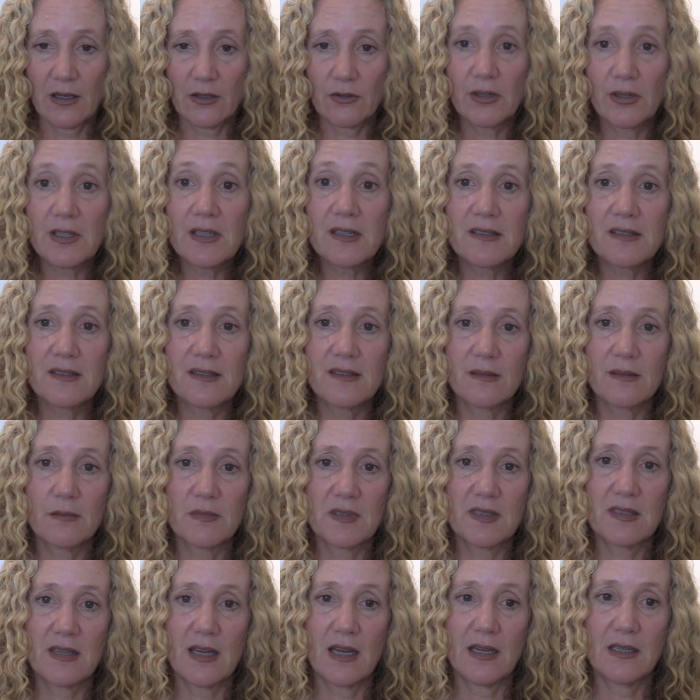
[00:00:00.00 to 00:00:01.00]

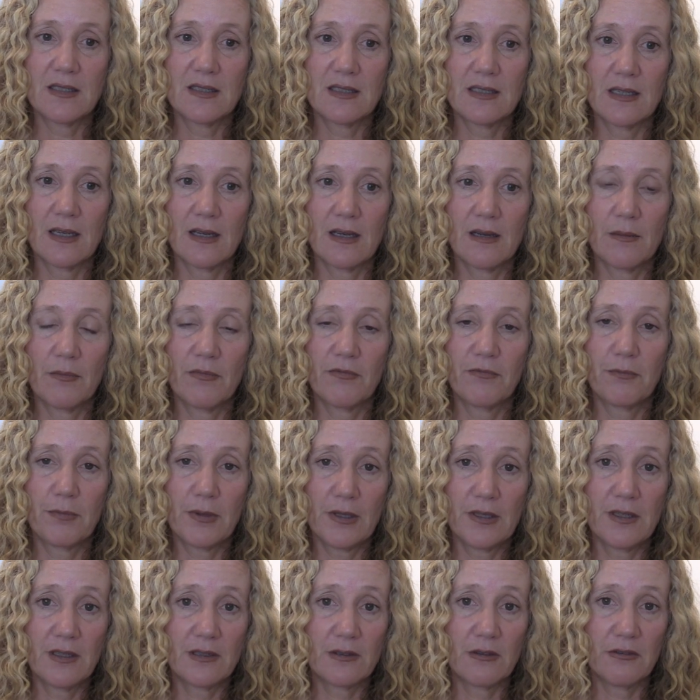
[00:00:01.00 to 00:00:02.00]
criticisms that
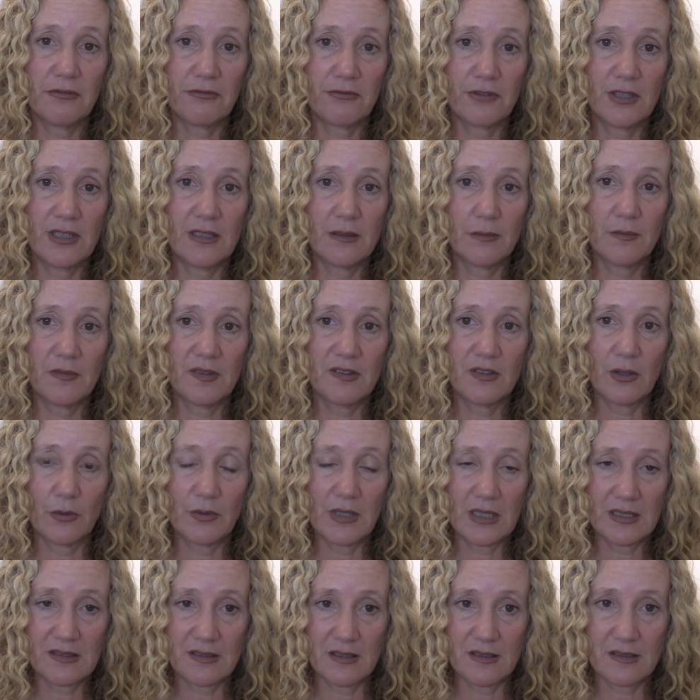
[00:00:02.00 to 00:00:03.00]
political freedoms
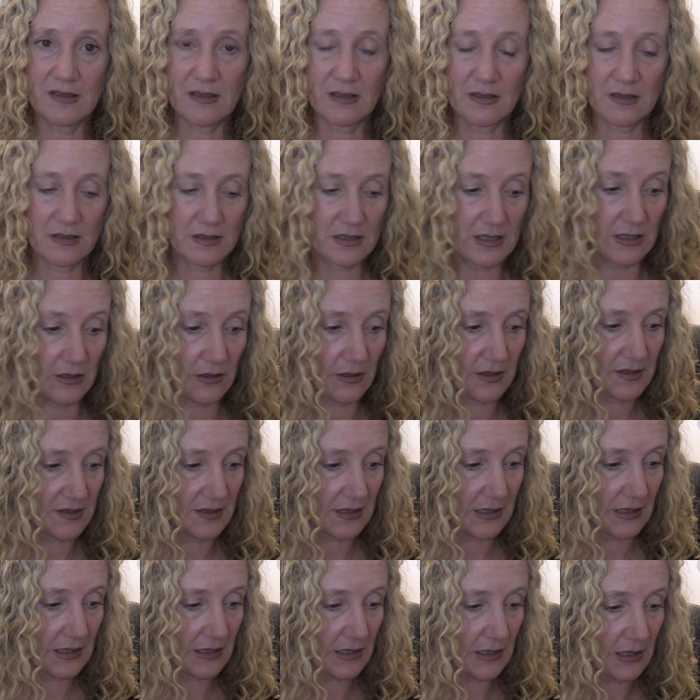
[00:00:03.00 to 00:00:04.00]
don't exist in the
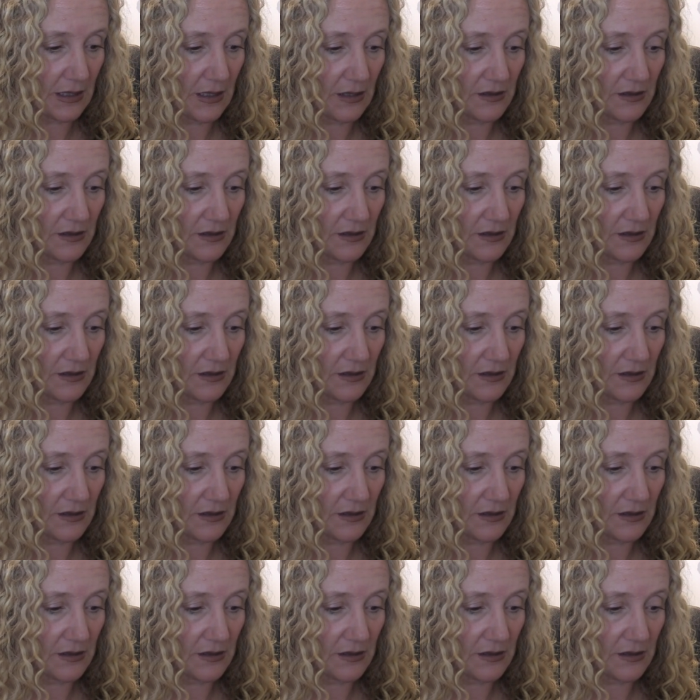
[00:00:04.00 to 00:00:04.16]
DRC.